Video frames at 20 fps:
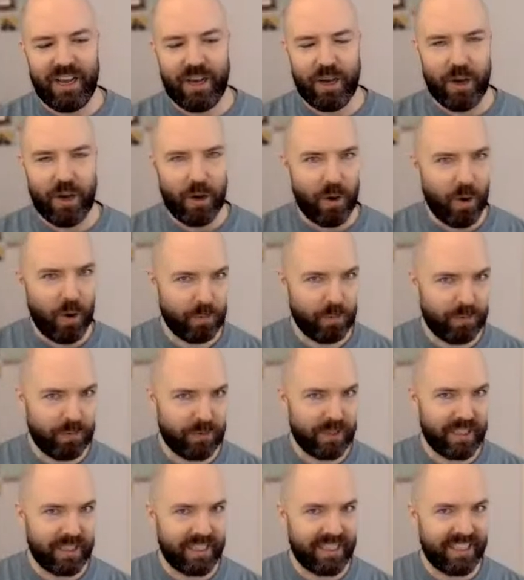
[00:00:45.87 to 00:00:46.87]

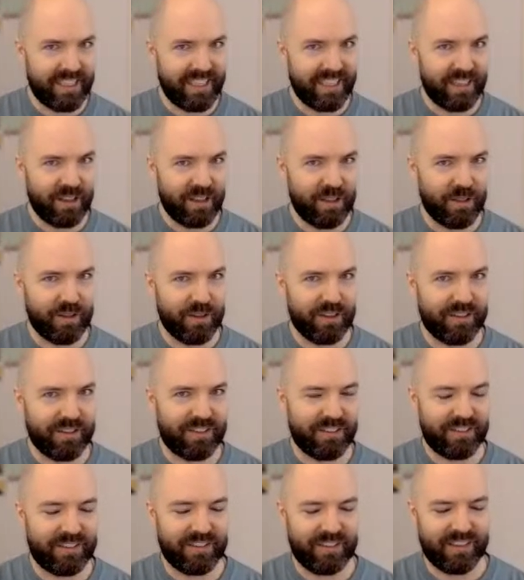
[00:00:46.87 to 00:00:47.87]
Hopefully
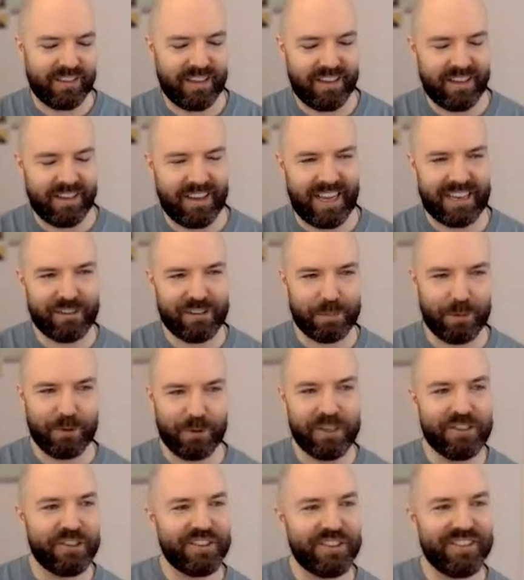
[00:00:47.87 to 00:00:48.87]
this
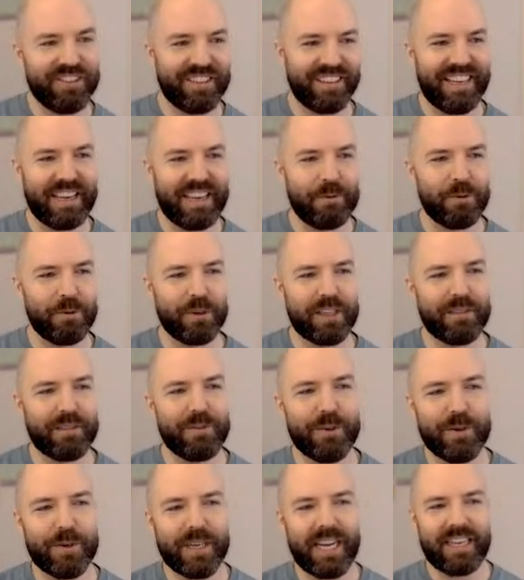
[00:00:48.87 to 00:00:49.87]
exploration today will give you
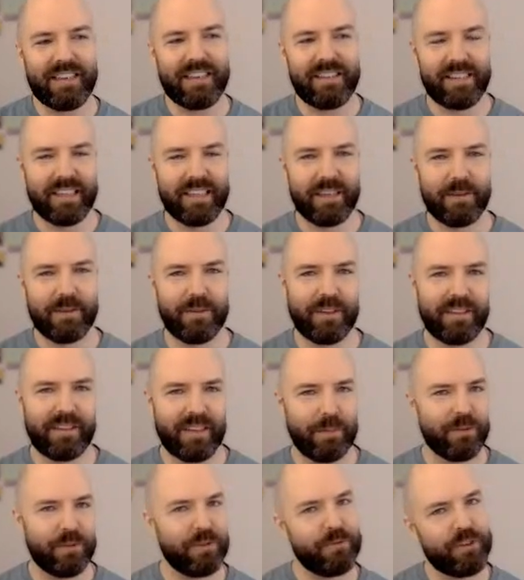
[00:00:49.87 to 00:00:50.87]
an idea of the
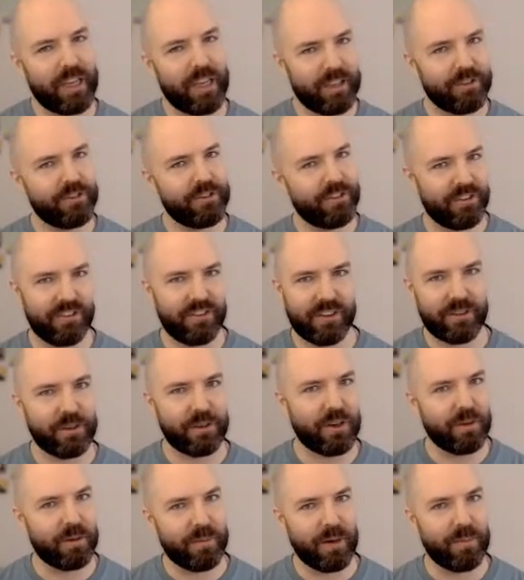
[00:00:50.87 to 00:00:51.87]
types of challenges that'll
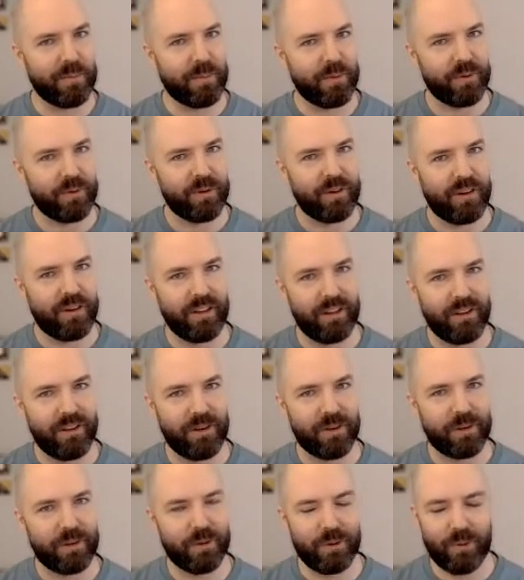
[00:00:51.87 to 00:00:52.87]
come up
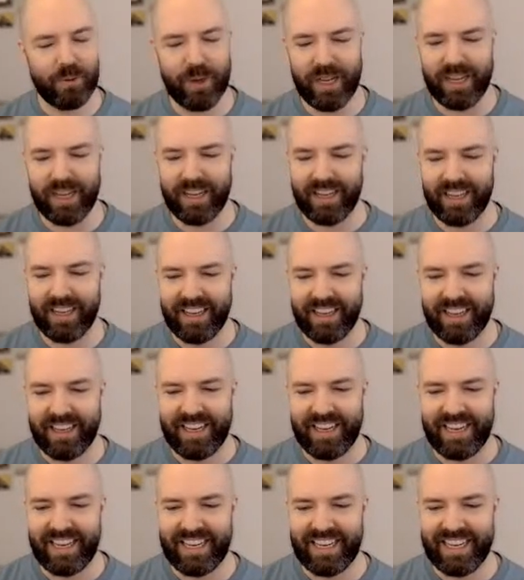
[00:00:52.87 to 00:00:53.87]
along the way.
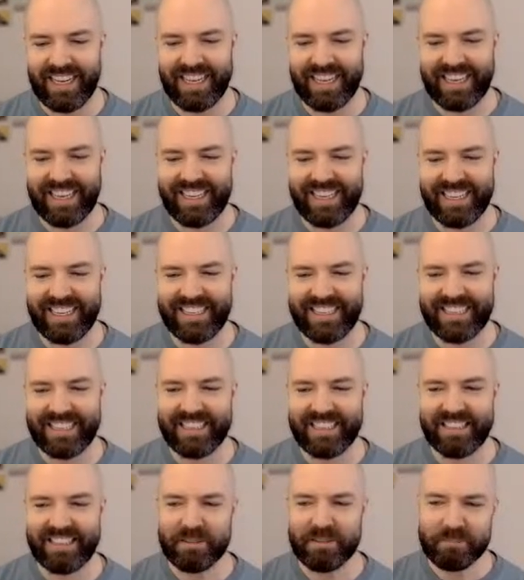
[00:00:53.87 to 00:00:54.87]

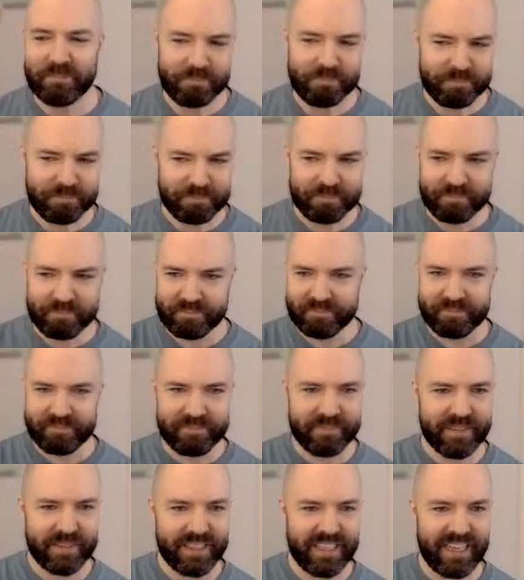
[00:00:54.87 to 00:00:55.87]
And
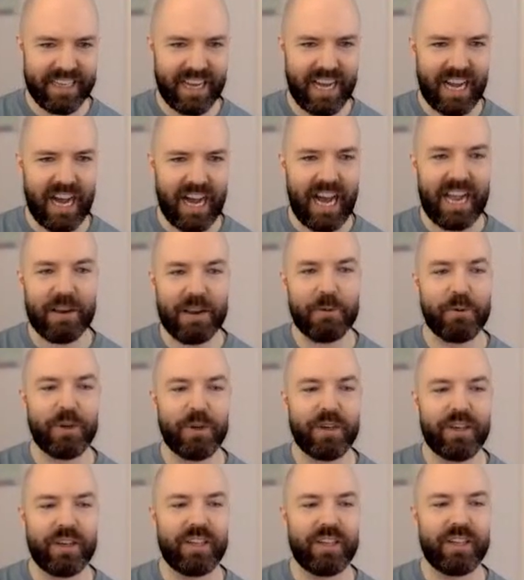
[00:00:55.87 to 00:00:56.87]
I
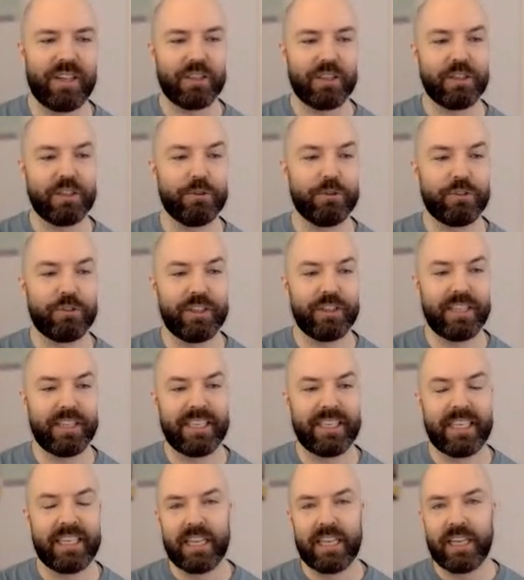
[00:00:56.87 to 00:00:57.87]
will
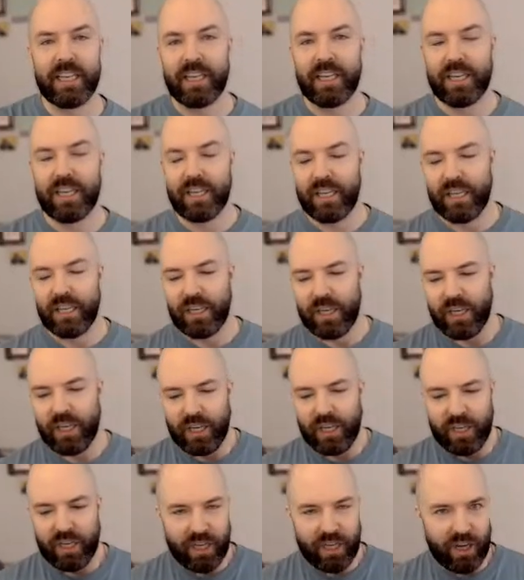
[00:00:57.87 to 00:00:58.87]
usually,
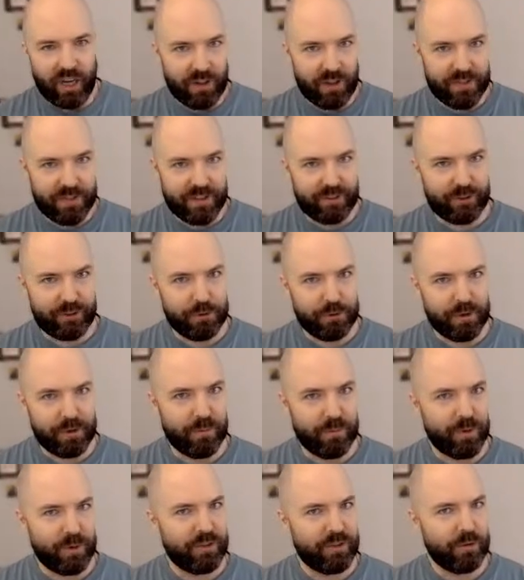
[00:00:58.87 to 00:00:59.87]
on this stream,
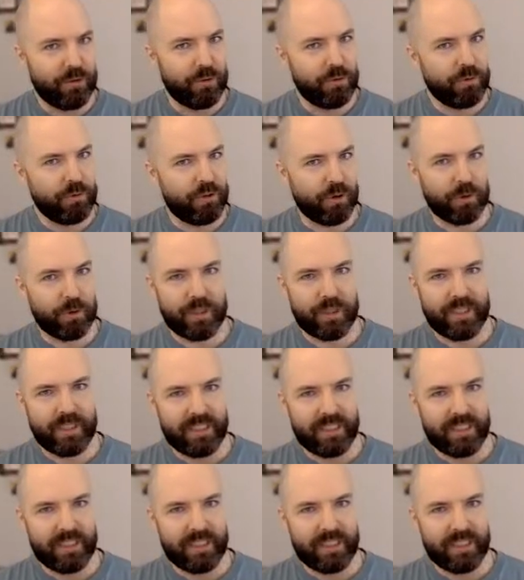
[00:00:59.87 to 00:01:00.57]
we do totally